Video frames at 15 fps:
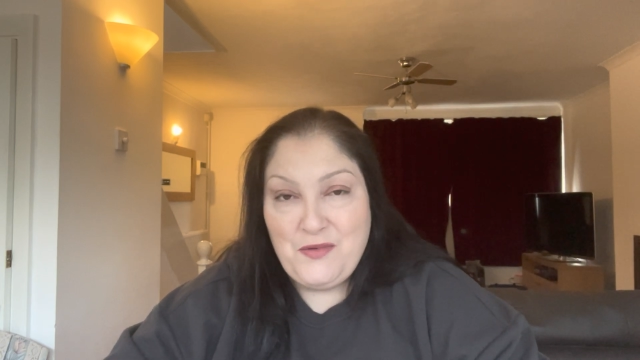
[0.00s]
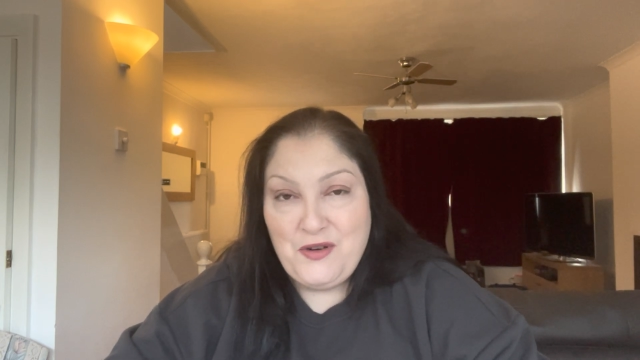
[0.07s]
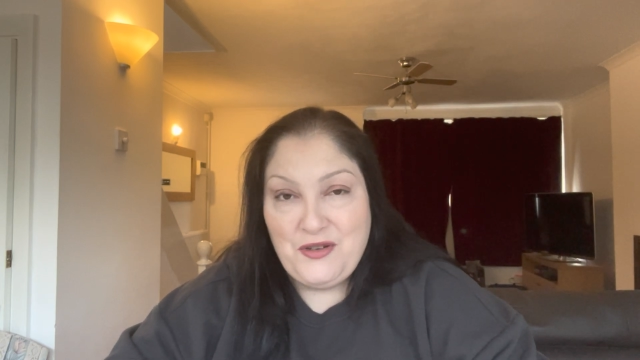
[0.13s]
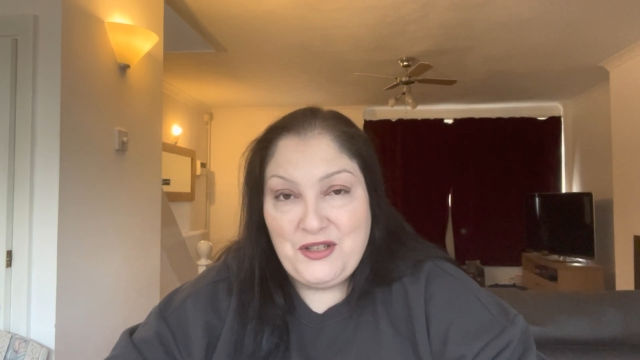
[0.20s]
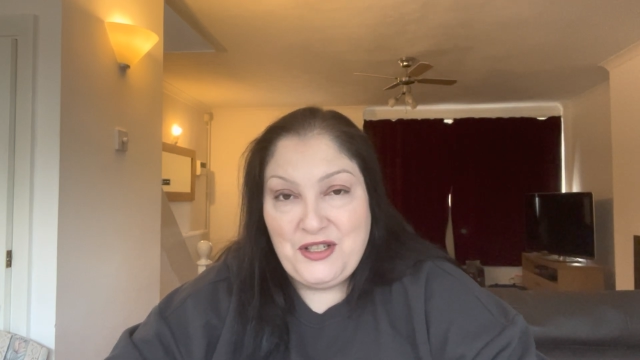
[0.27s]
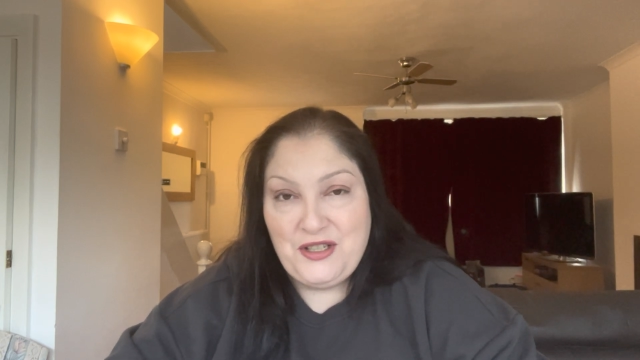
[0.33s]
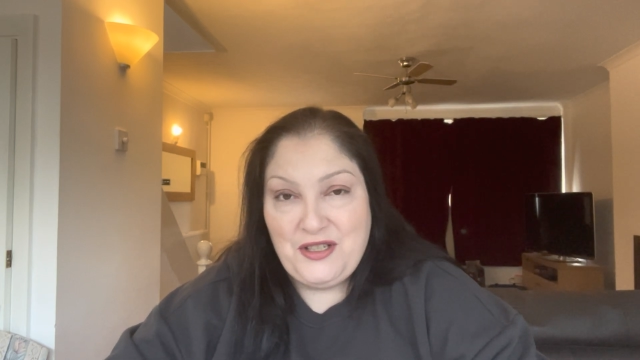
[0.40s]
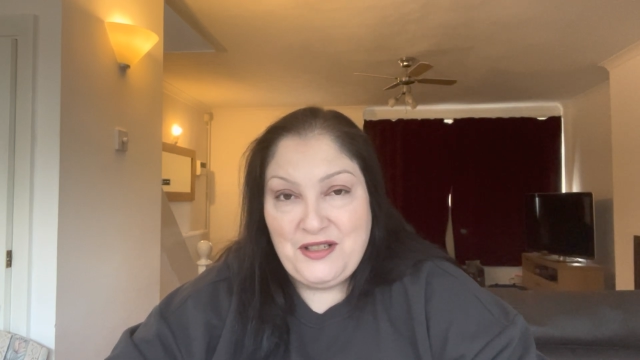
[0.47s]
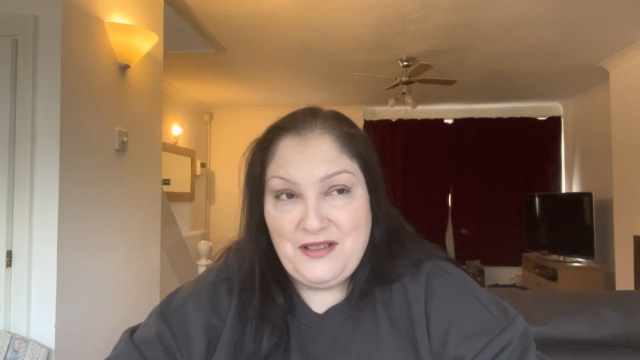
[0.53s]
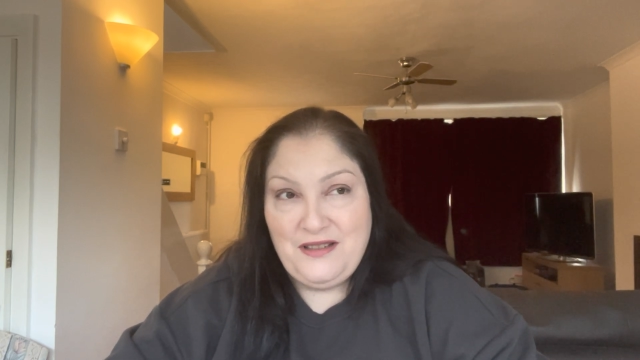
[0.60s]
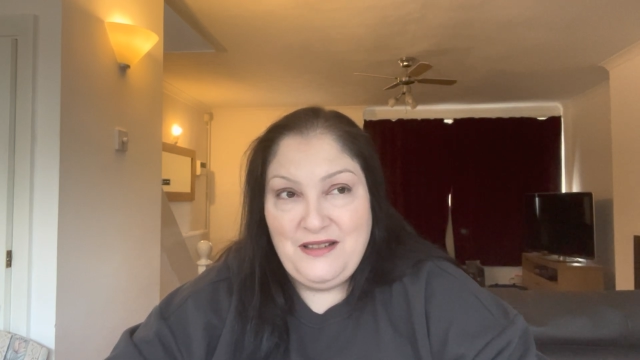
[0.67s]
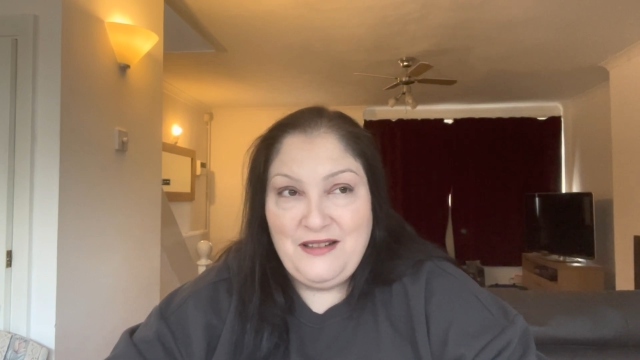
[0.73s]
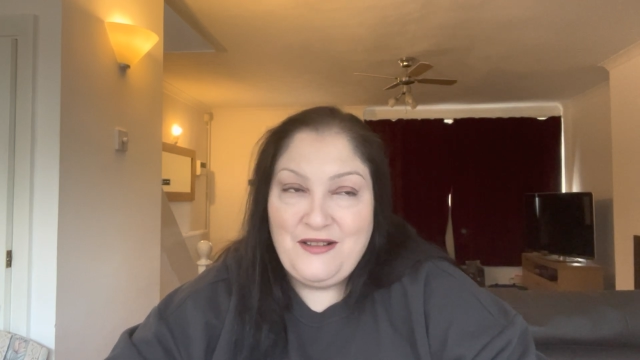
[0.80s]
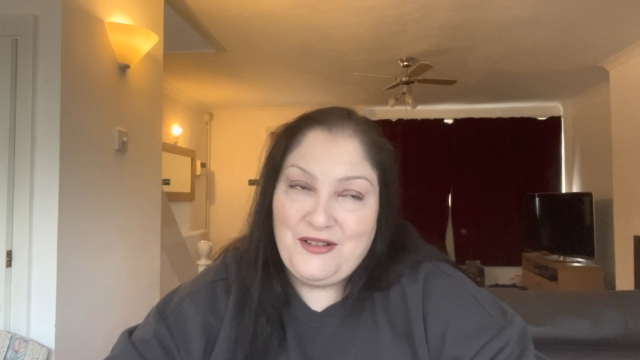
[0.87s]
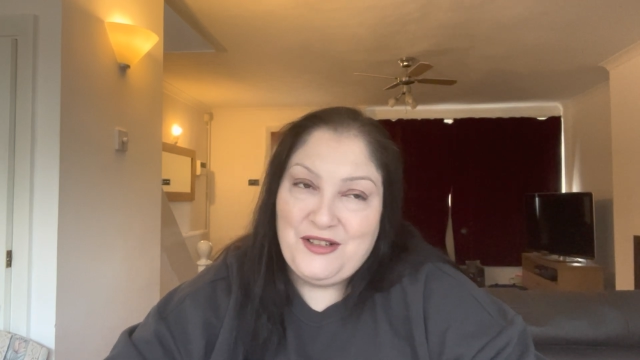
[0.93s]
watched
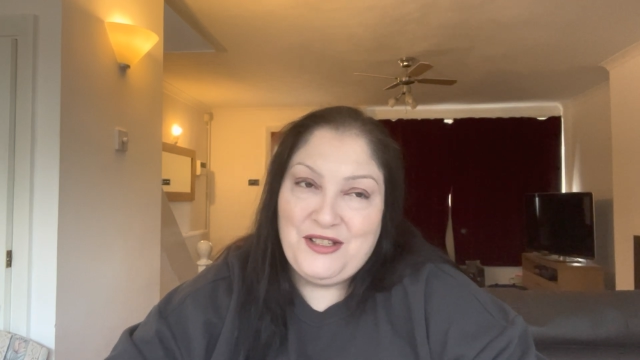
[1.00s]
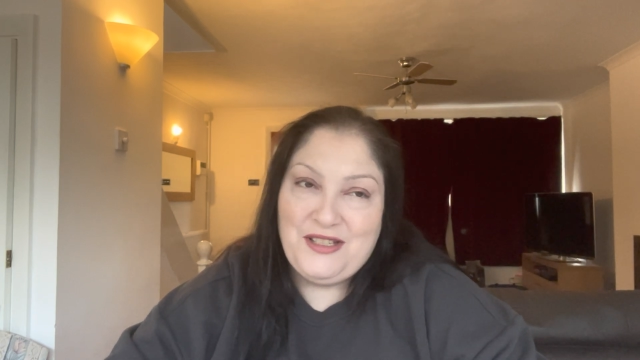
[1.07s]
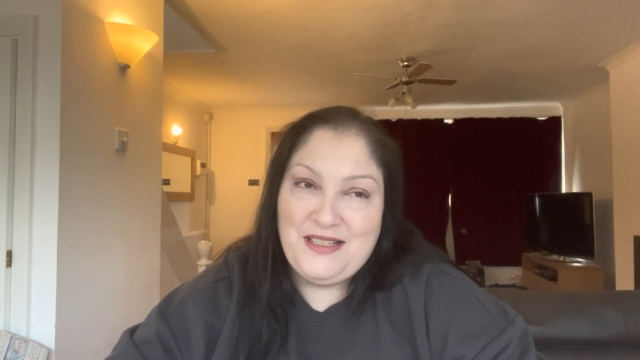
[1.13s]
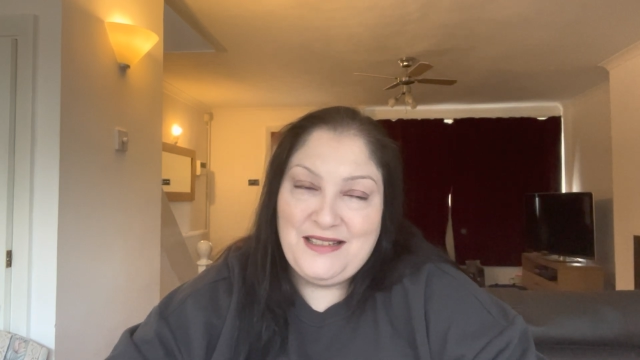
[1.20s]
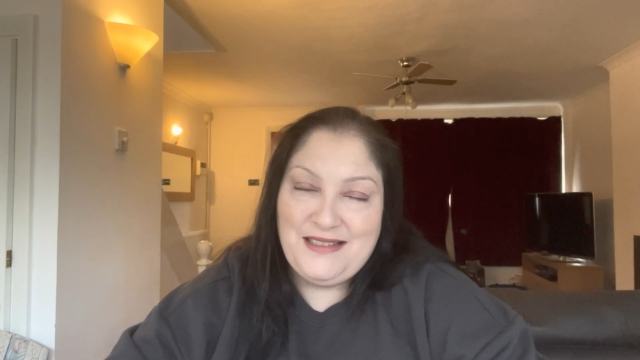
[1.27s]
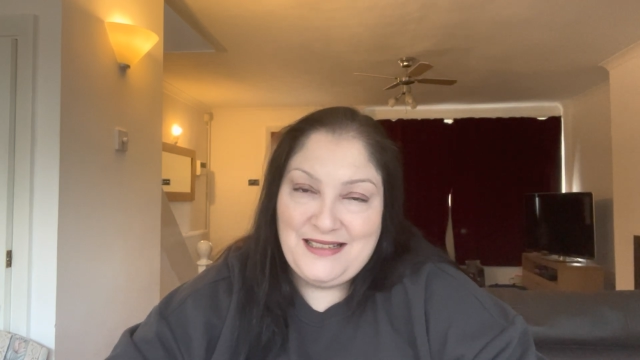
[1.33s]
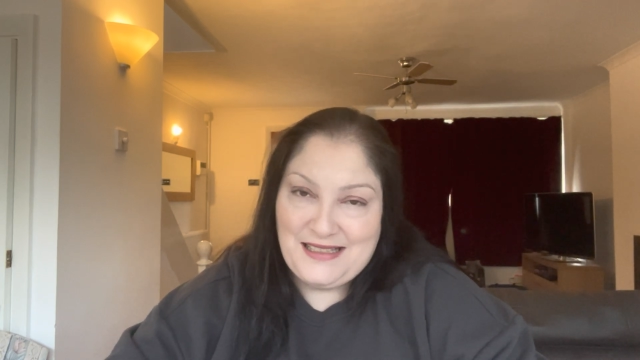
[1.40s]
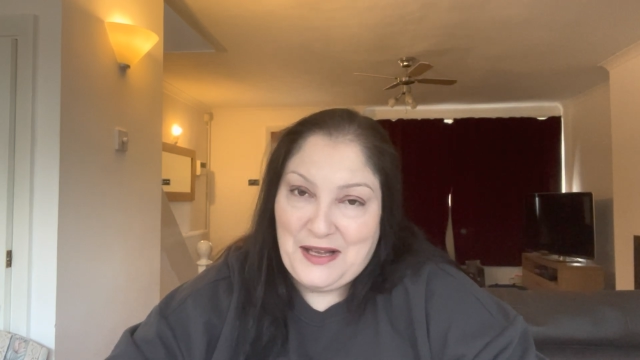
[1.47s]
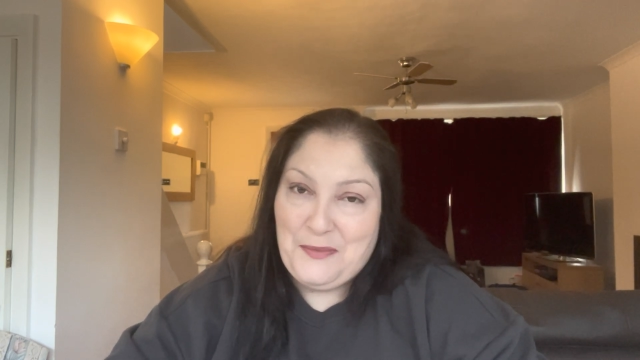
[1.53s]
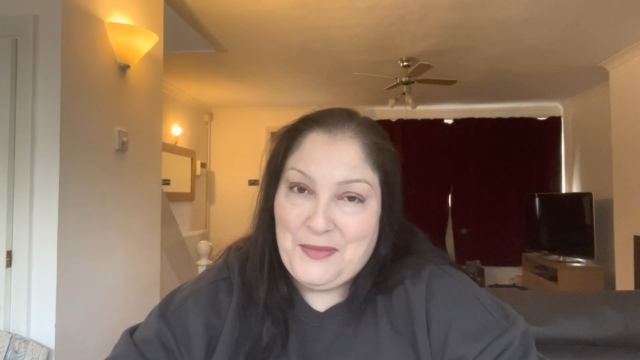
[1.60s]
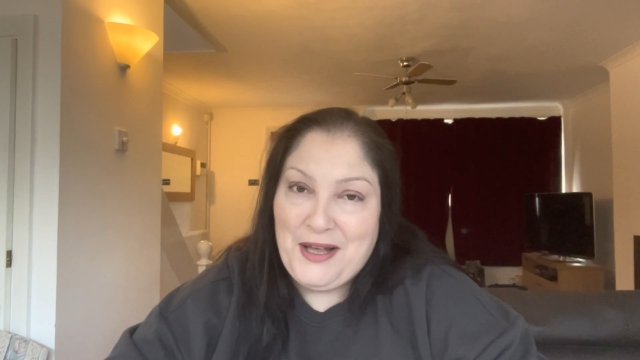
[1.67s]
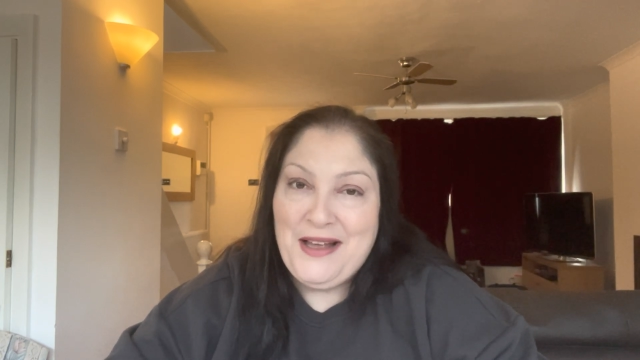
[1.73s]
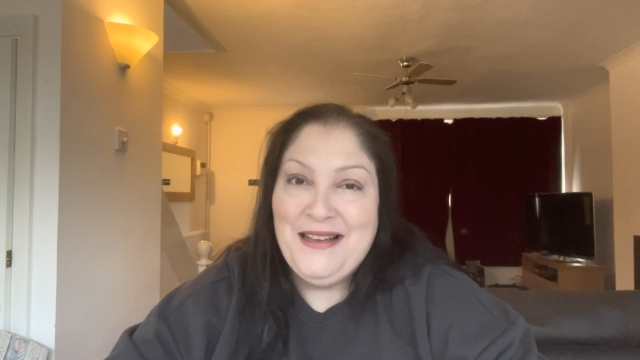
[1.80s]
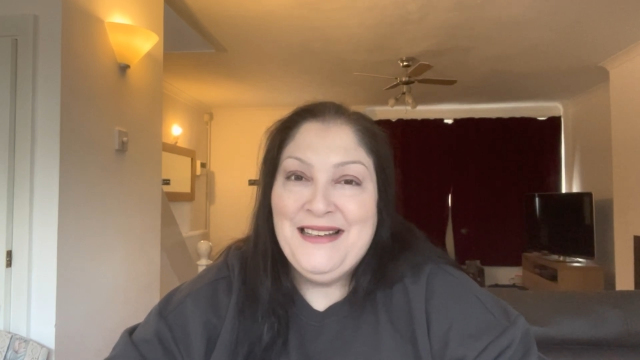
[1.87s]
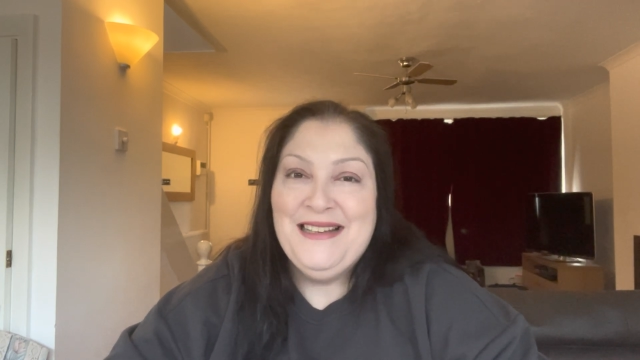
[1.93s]
last
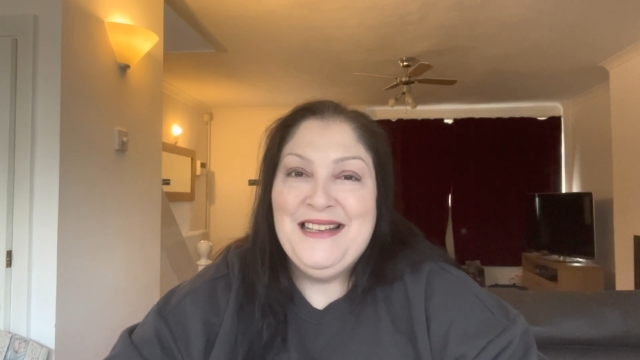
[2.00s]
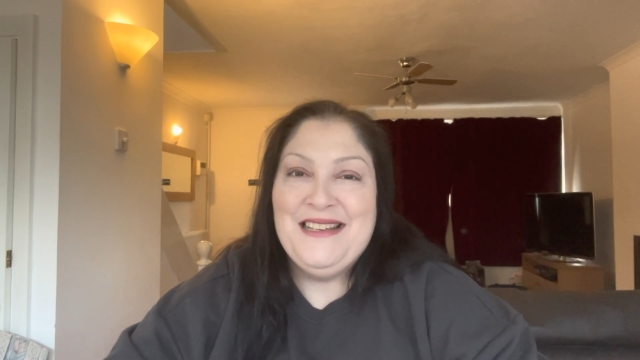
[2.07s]
December,